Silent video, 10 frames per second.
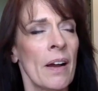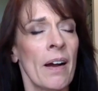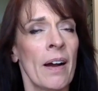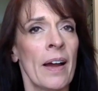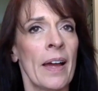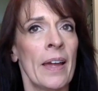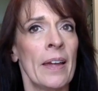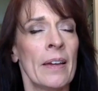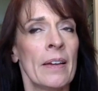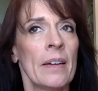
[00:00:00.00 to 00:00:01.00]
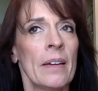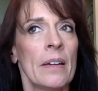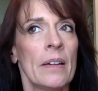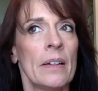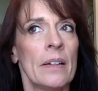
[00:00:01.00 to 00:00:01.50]
I
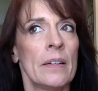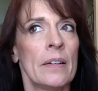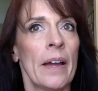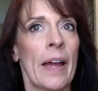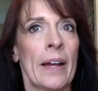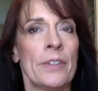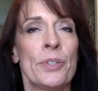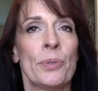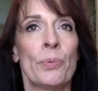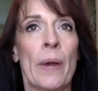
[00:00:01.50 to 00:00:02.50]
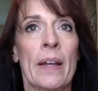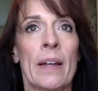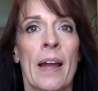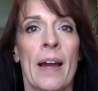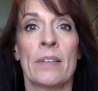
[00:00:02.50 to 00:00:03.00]
had to
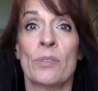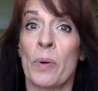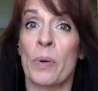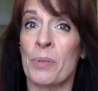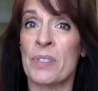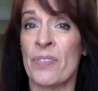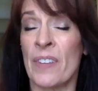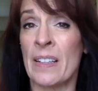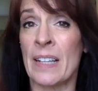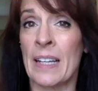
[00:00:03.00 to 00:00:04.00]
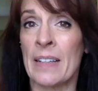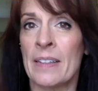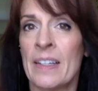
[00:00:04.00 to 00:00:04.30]
recognize what I was feeling.